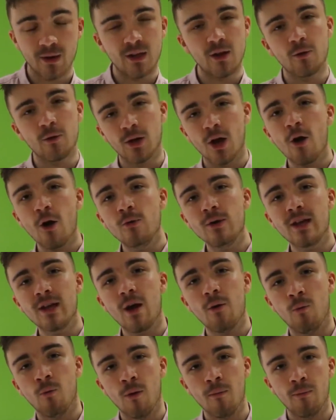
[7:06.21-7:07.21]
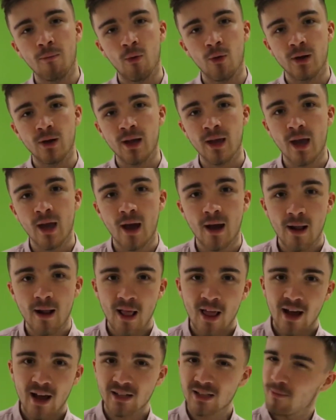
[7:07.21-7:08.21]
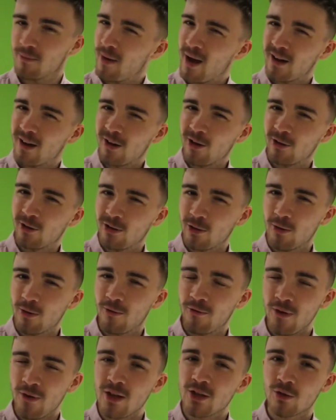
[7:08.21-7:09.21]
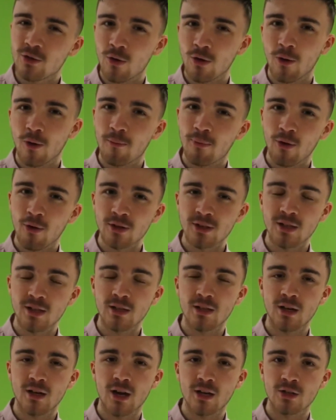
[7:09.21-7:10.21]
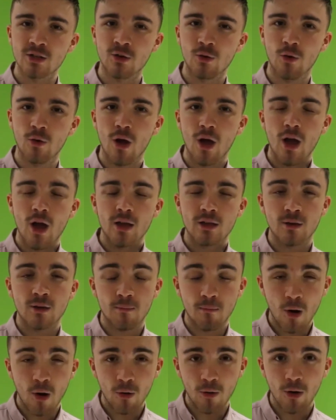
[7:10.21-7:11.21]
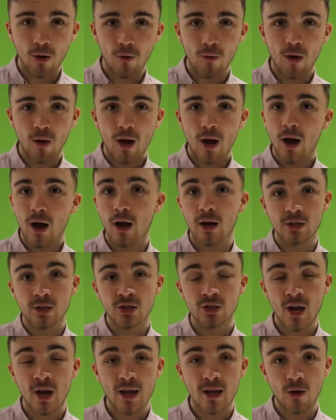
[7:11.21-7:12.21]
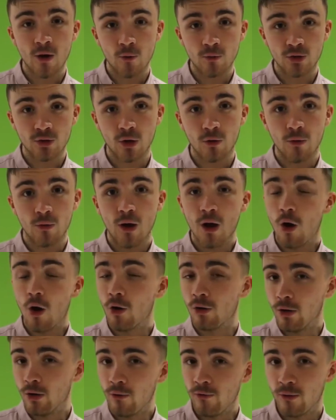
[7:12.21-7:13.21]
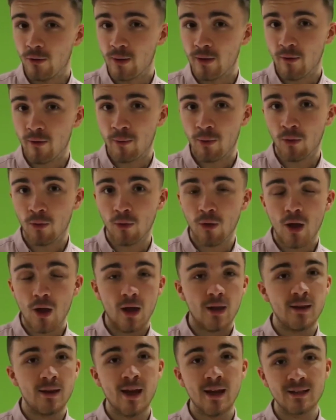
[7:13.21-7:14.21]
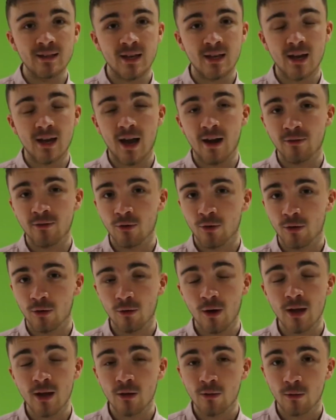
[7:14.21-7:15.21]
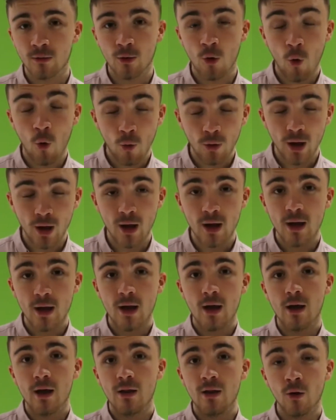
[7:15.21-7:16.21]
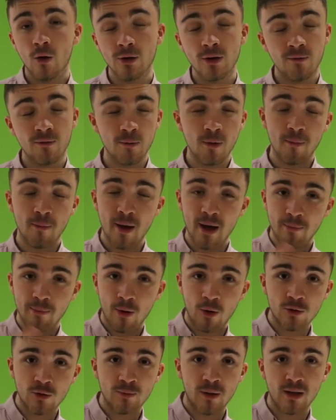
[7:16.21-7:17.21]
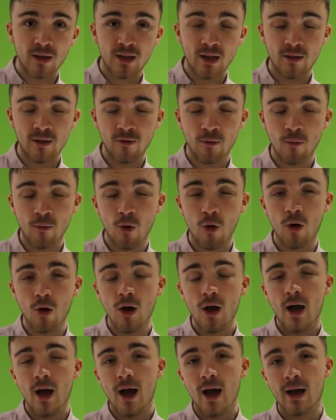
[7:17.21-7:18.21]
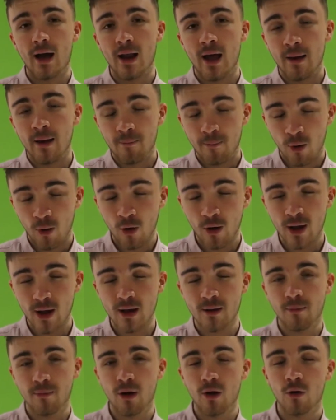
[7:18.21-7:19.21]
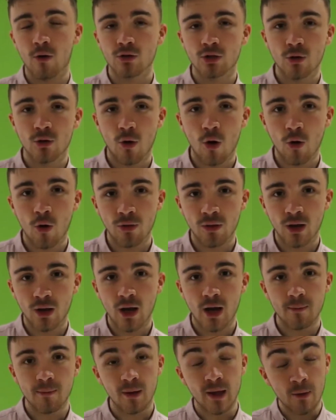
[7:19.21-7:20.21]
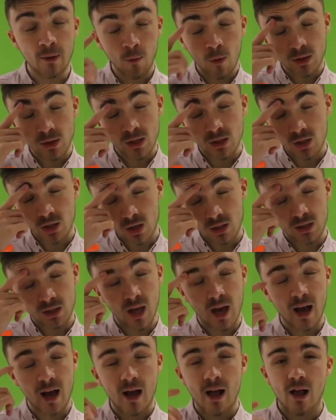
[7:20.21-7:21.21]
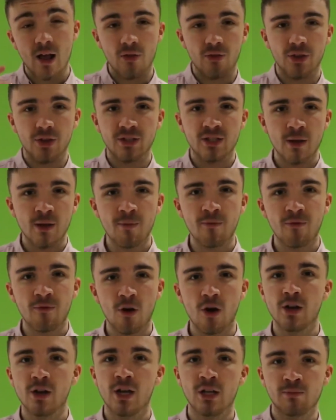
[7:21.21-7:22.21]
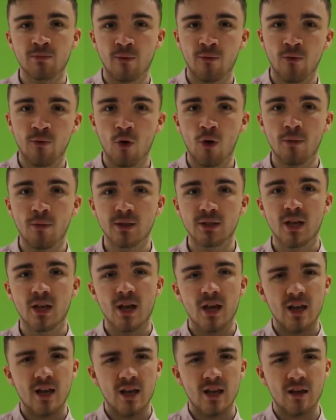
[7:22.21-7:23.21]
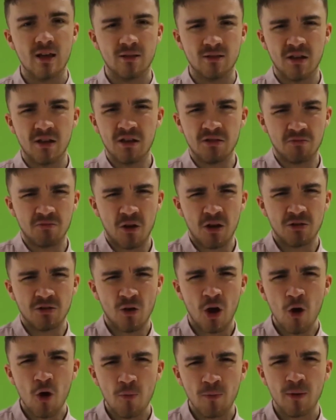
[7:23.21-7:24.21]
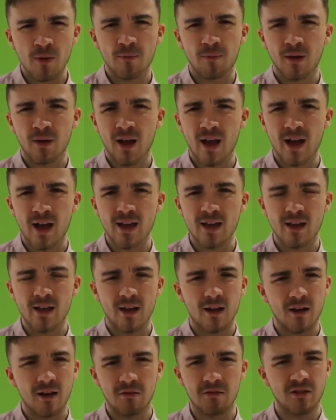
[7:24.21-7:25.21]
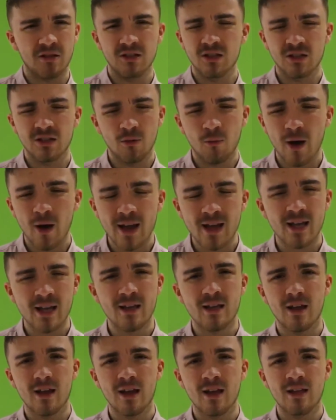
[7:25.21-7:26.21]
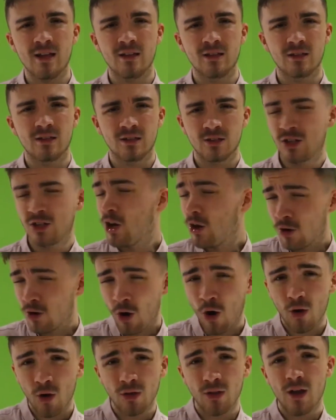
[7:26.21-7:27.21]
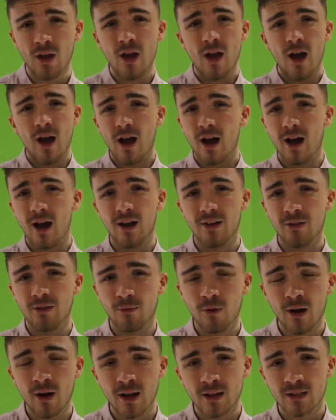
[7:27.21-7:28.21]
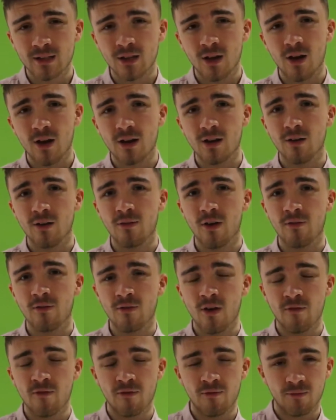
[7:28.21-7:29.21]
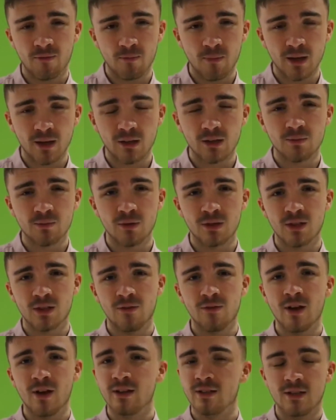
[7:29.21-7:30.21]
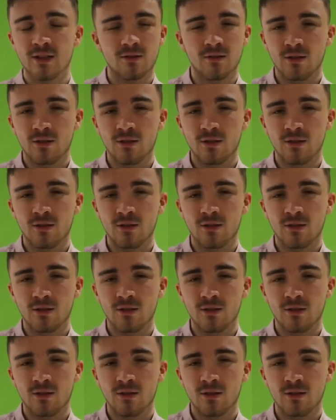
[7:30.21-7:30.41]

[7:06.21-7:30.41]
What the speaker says: But he would only get 1 point here, as the man I'll do the feature on Prost International tomorrow, Sheyi Ojo, on loan from Liverpool, netted after a great corner, nodded from the back post by Kiefer Moore, and put in by Ojo on the line. But it wasn't just that typified his performance. His open play, just the way he took on the right-hand side of Middlesbrough's defence.